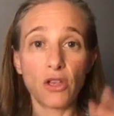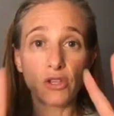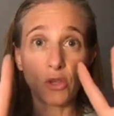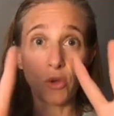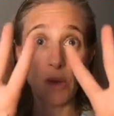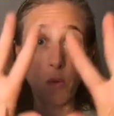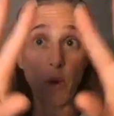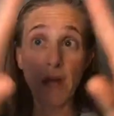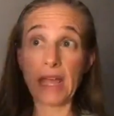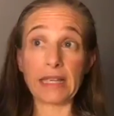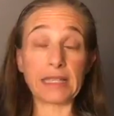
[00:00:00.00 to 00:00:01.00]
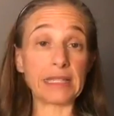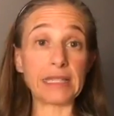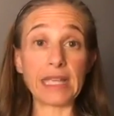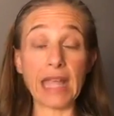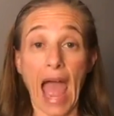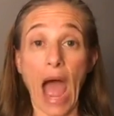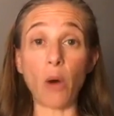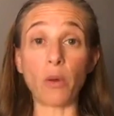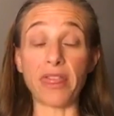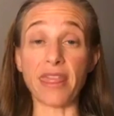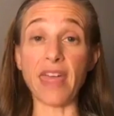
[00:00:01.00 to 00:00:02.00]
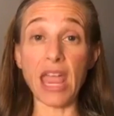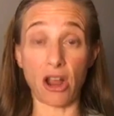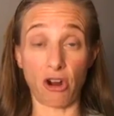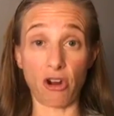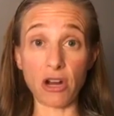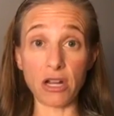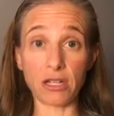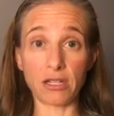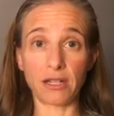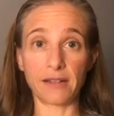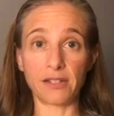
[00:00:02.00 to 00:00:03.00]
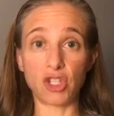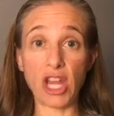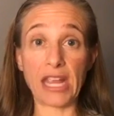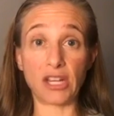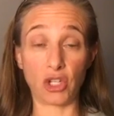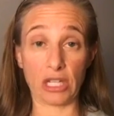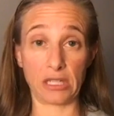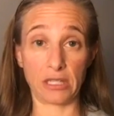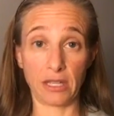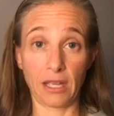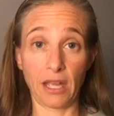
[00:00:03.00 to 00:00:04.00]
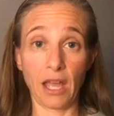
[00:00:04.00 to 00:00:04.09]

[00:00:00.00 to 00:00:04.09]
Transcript: so that what I see out there changes.